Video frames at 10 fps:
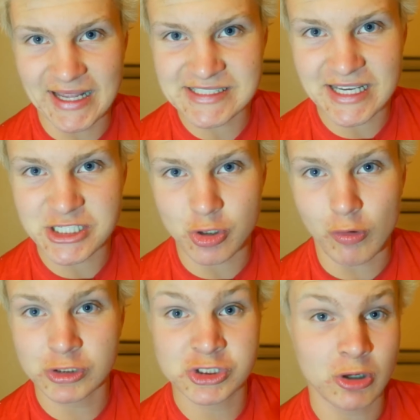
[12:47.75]
Headset is
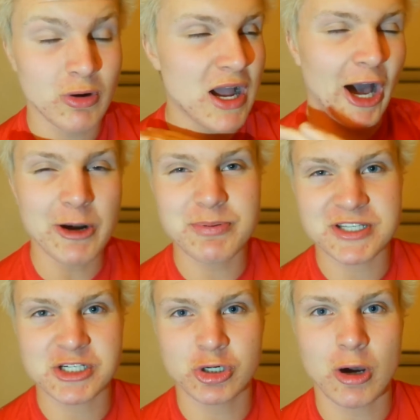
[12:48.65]
also
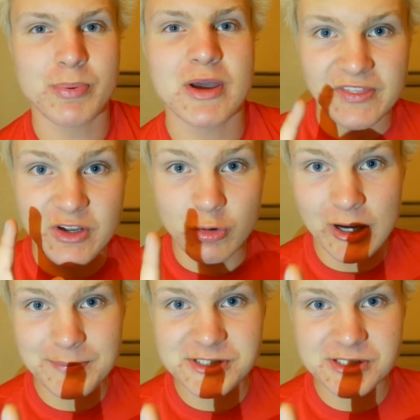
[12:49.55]
100% top. The
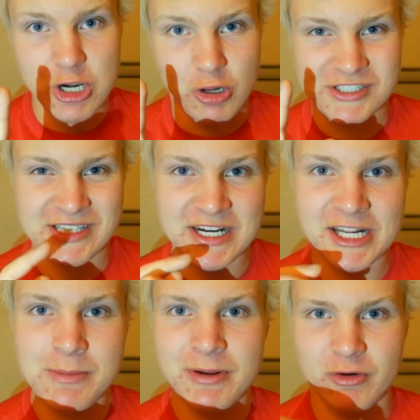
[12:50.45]
grips lost a
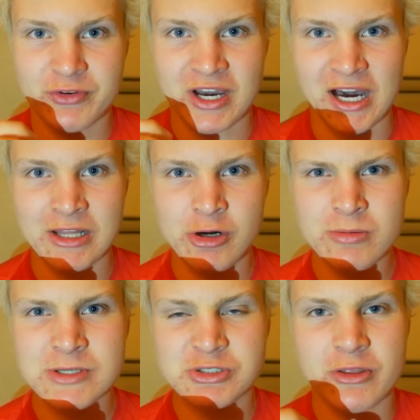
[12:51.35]
little bit of
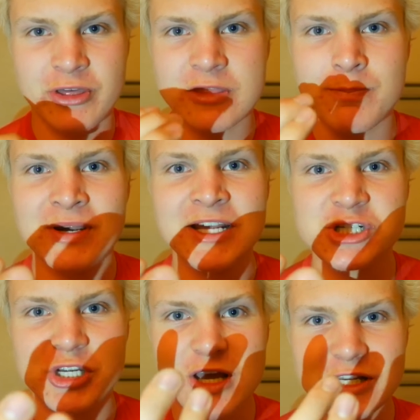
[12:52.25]
color, so I think the
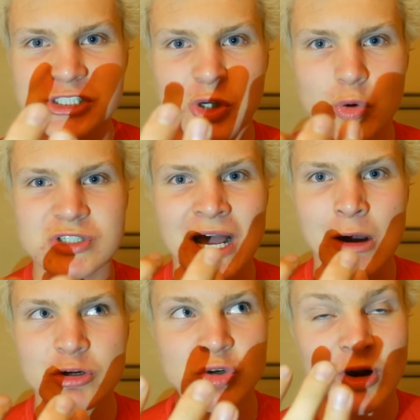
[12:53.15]
bleach soaked
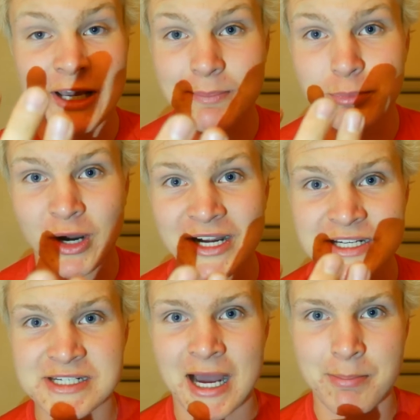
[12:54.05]
out or like
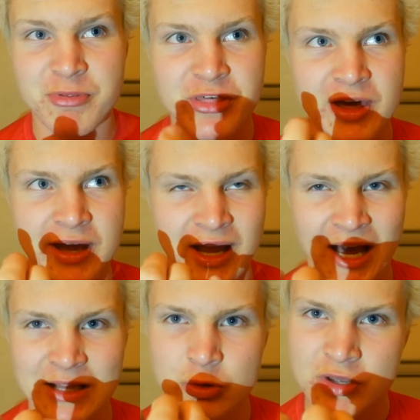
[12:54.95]
brightened up the
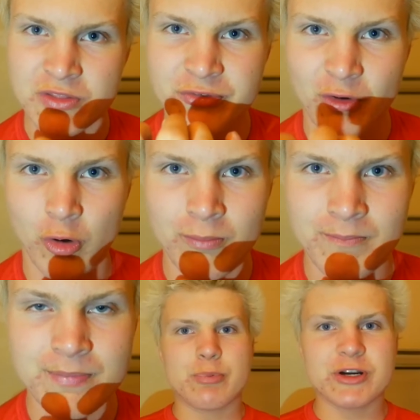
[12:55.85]
color in the
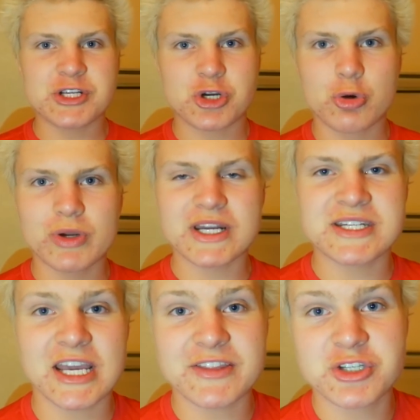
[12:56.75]
foam. I'm pretty sure we
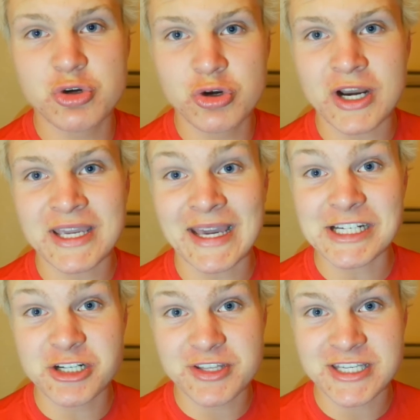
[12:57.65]
can take the scooter
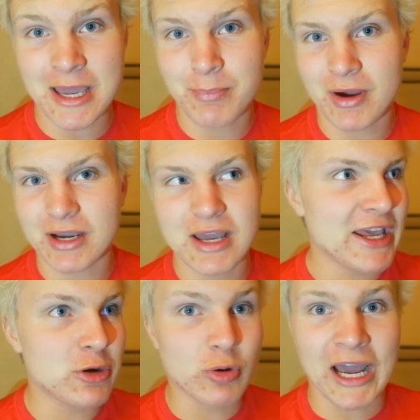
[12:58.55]
again to the skate park
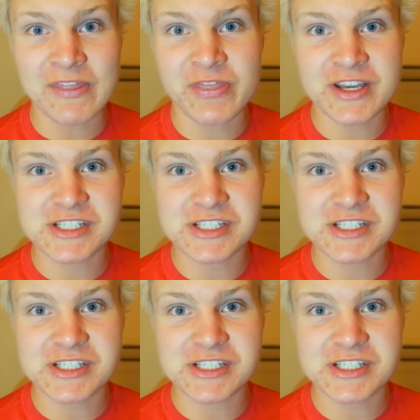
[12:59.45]
and ride